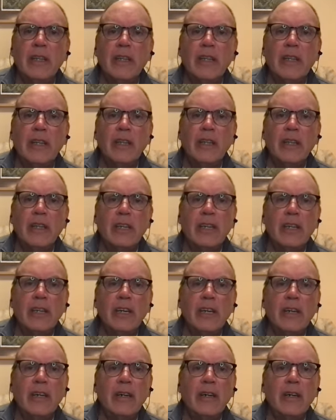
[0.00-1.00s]
in the,
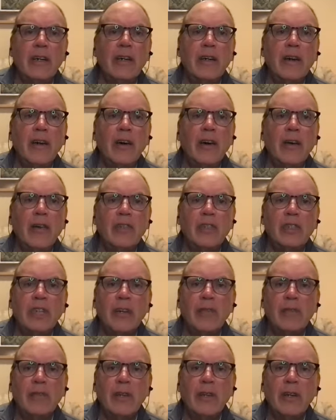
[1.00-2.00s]
uh, oh,
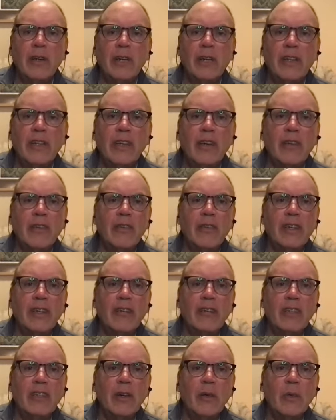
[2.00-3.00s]
Jeff, go ahead. That was
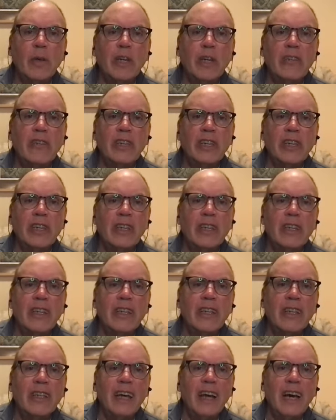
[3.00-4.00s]
actually a raised hand.
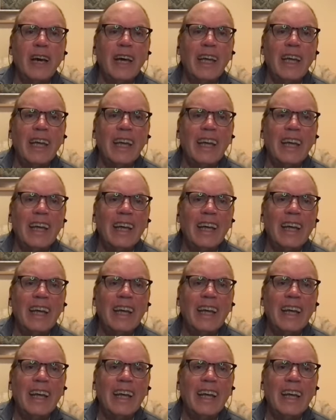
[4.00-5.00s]
Hi.
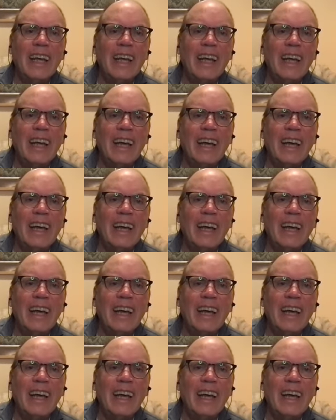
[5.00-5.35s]
Raised hand.